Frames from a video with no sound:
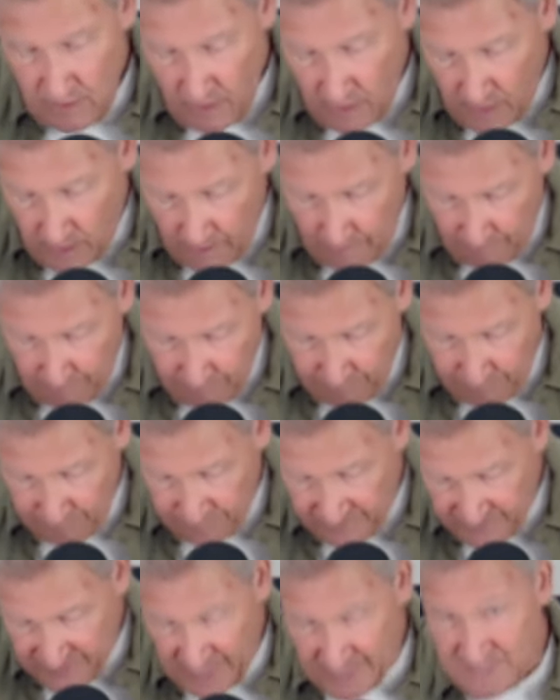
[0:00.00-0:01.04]
Um,
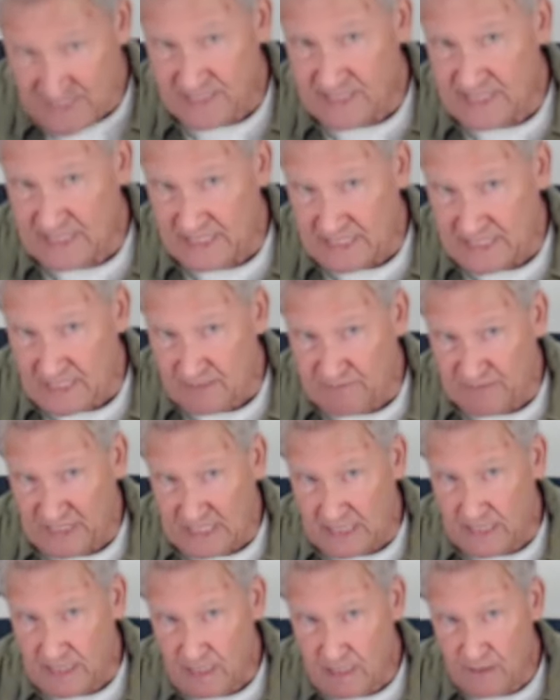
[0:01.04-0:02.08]
that's a
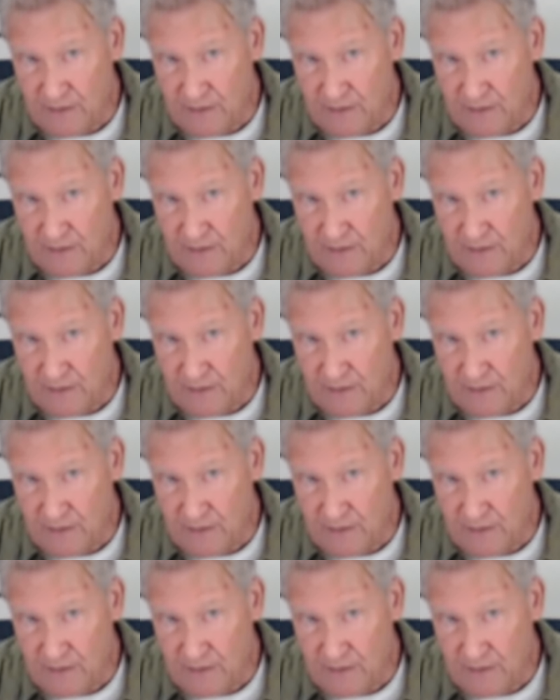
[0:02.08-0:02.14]
significant